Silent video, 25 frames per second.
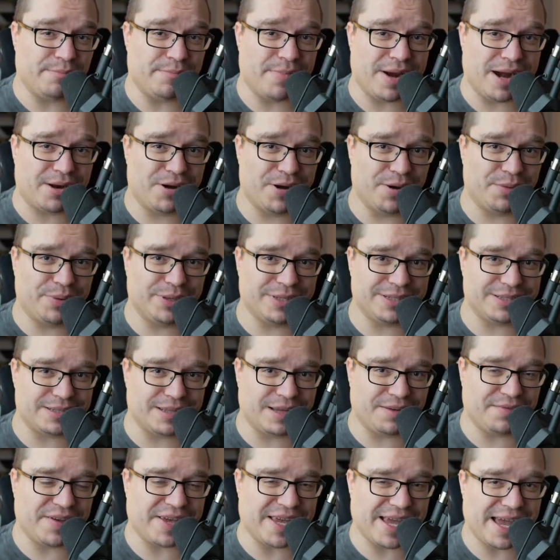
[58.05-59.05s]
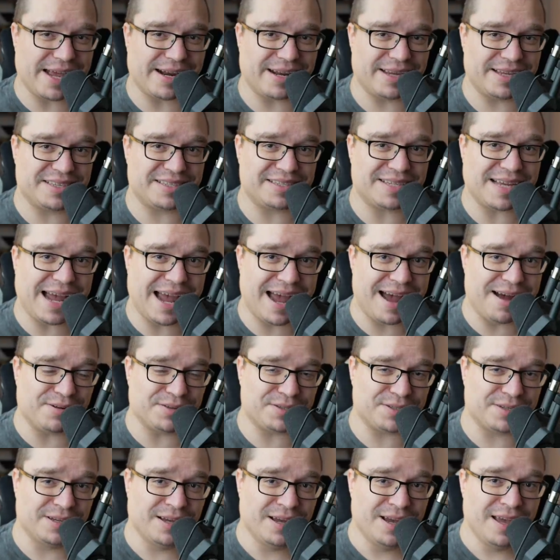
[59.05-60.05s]
Mary was living at his
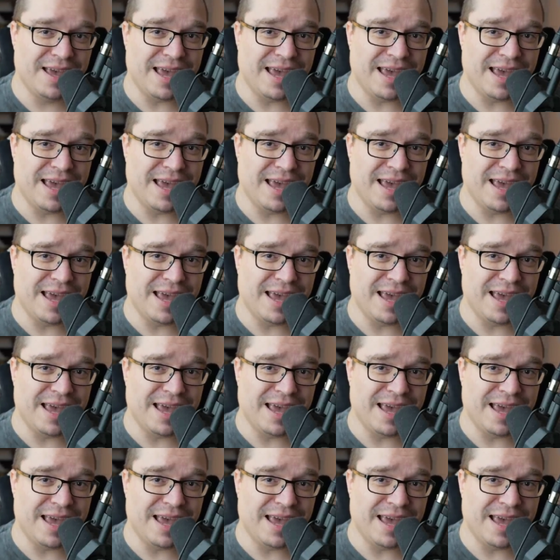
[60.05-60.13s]
house.